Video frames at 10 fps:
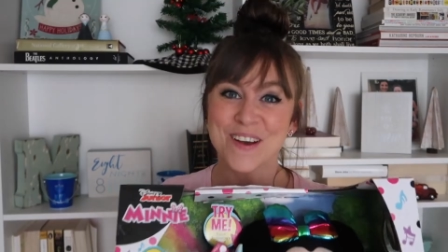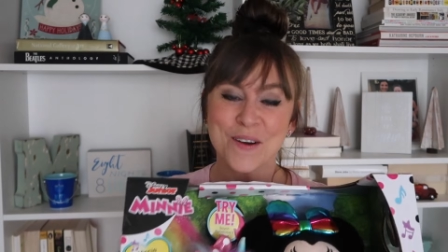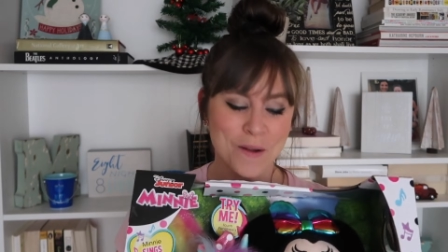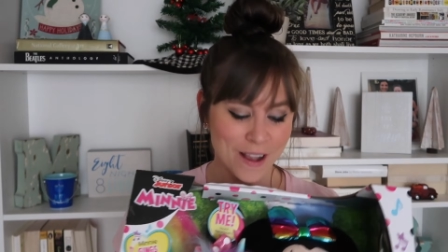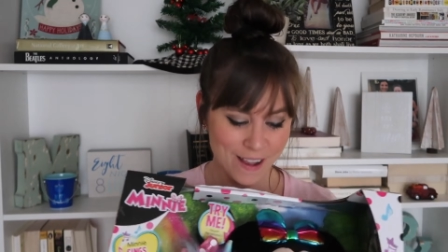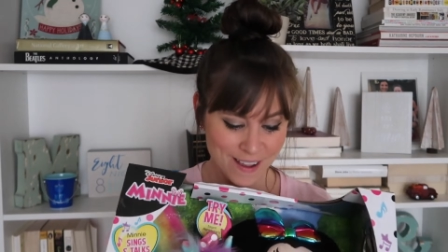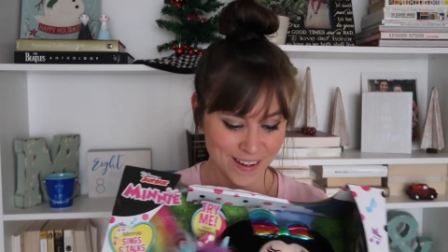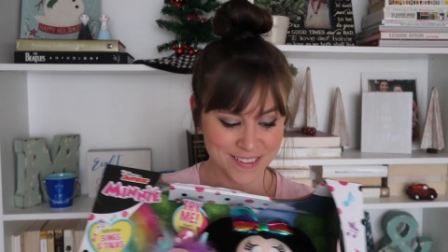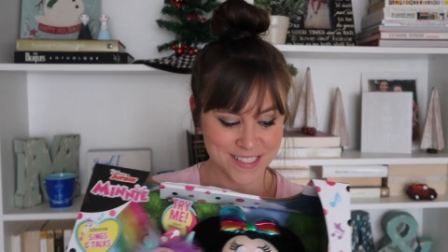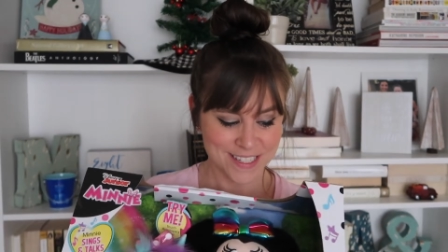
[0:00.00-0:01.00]
So
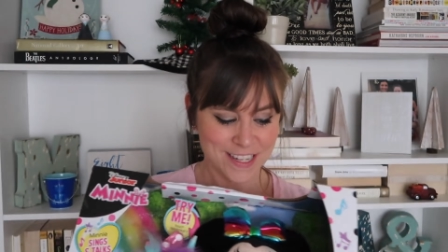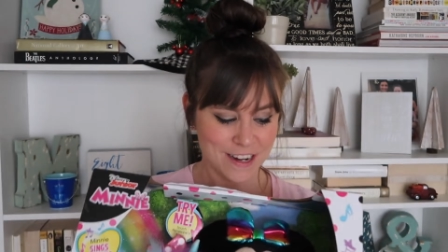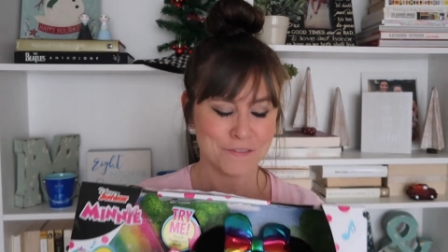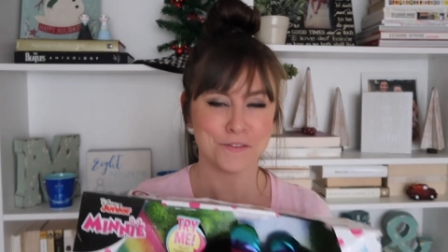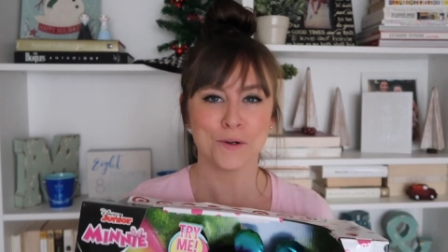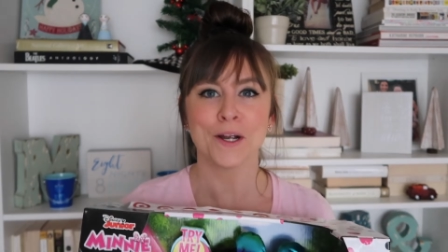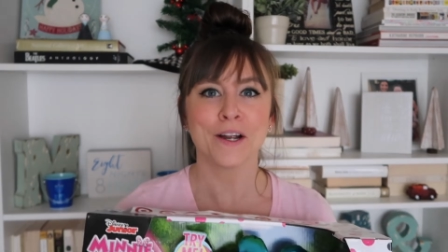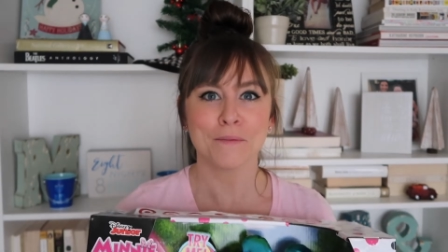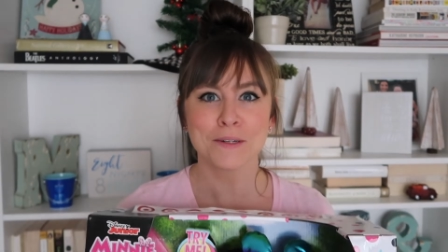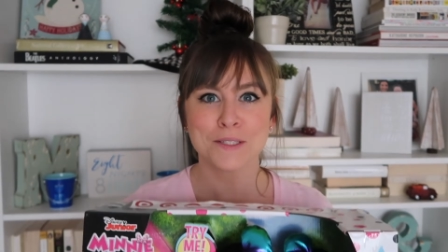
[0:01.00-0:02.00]
I uh, did get it for
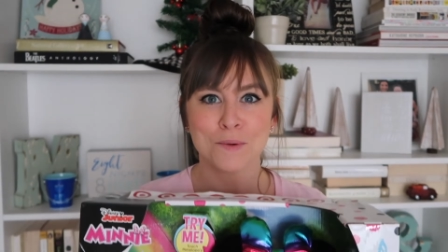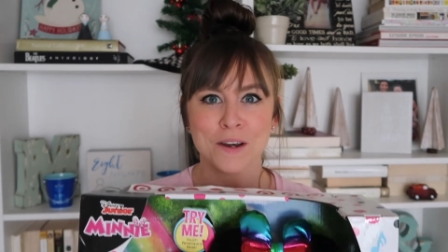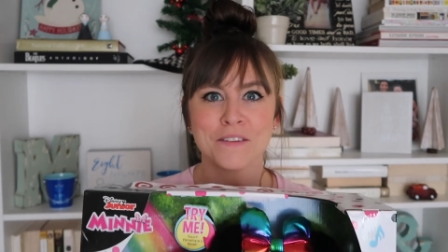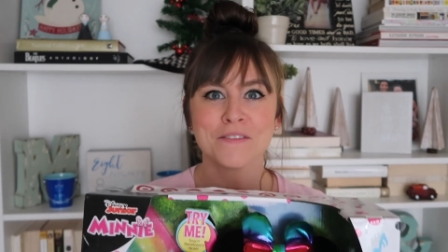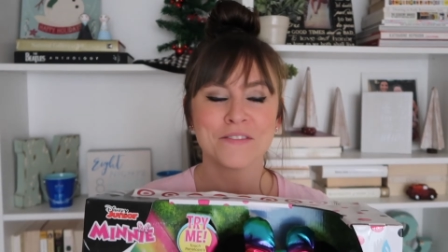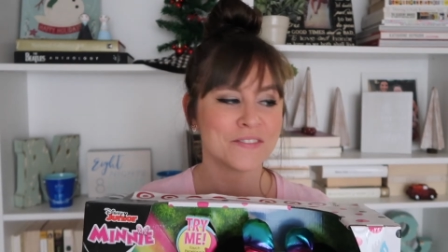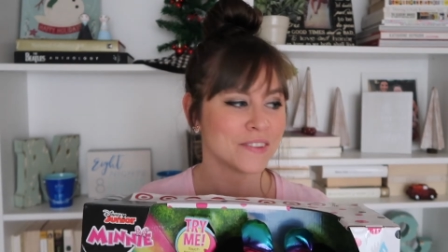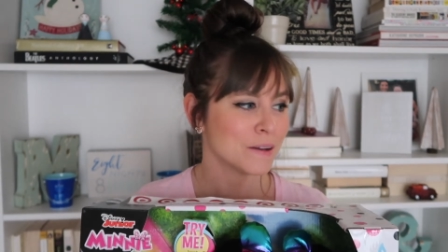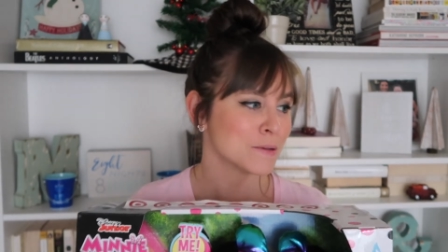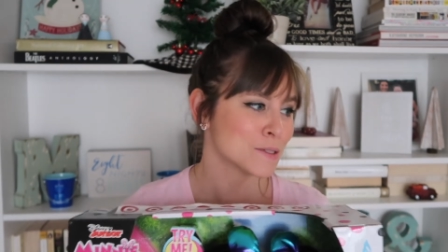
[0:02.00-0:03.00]
her. It was one of
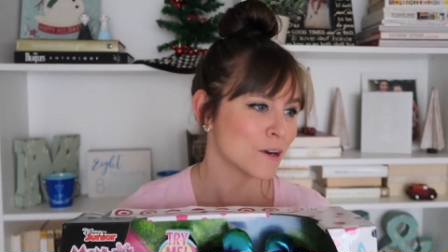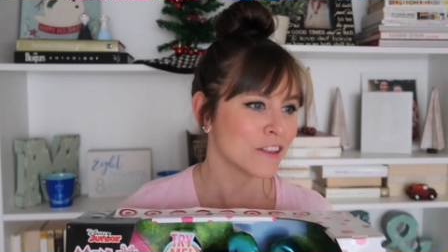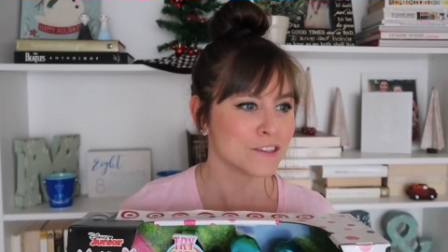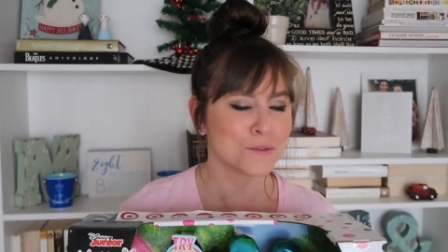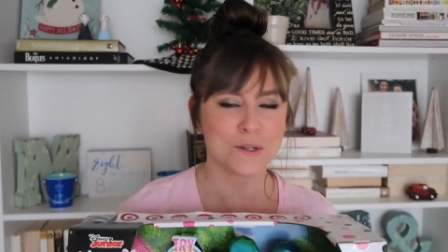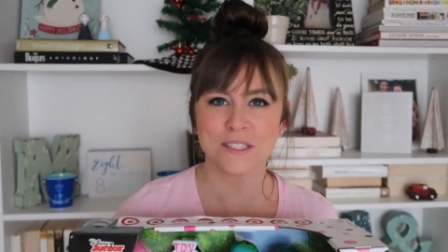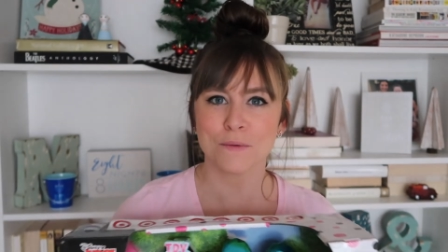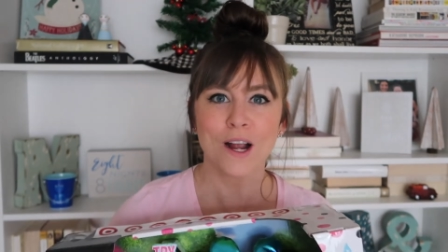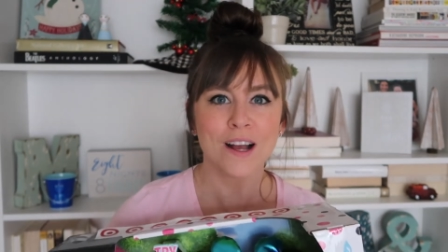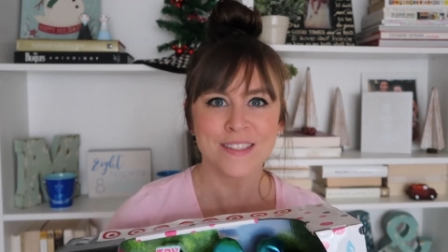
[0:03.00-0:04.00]
it was one of the toys that
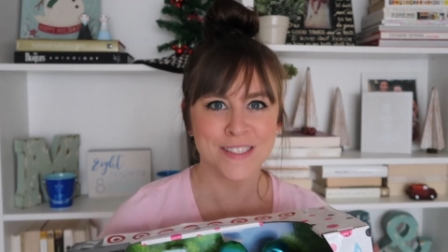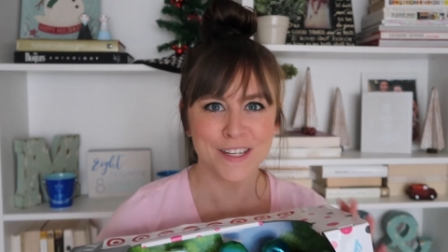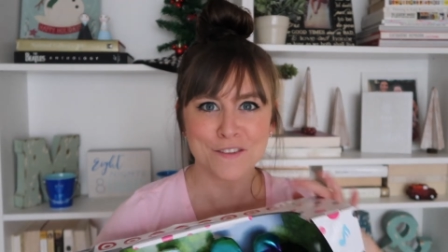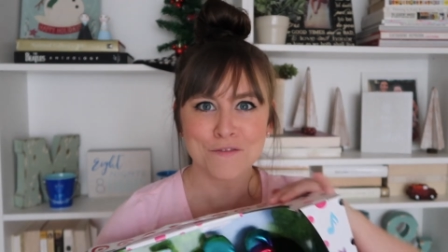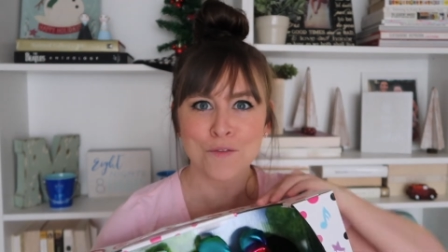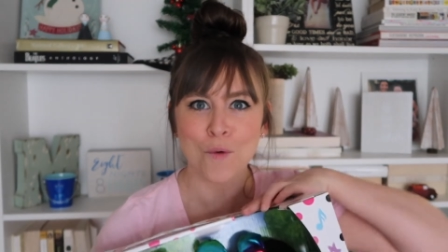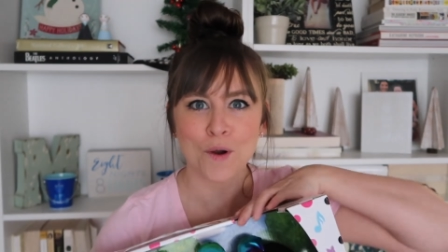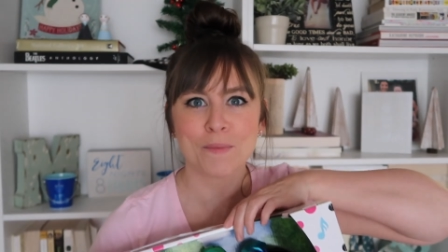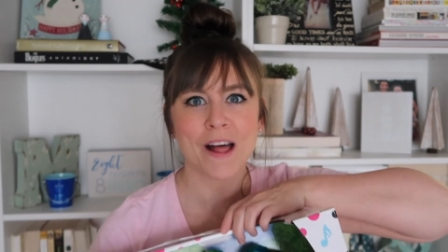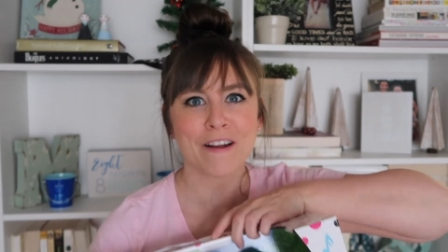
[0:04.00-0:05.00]
were on sale
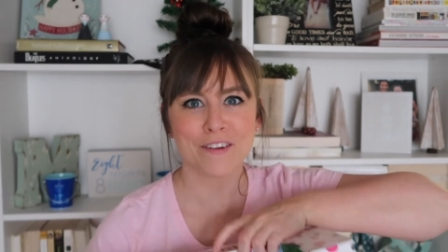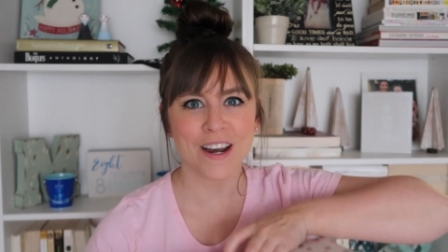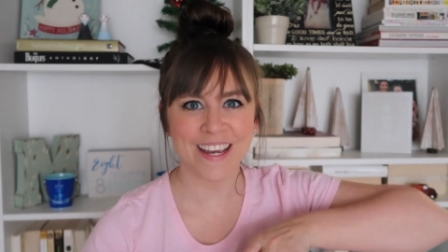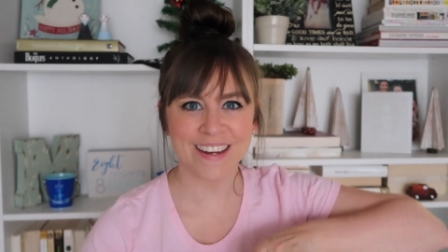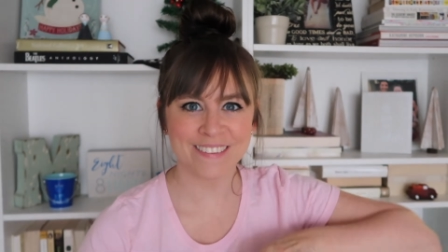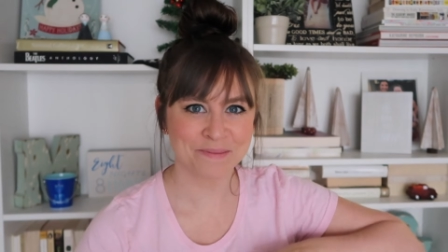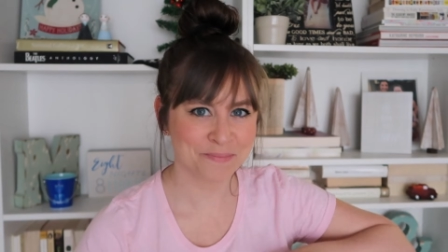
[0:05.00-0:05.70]
for Black Friday.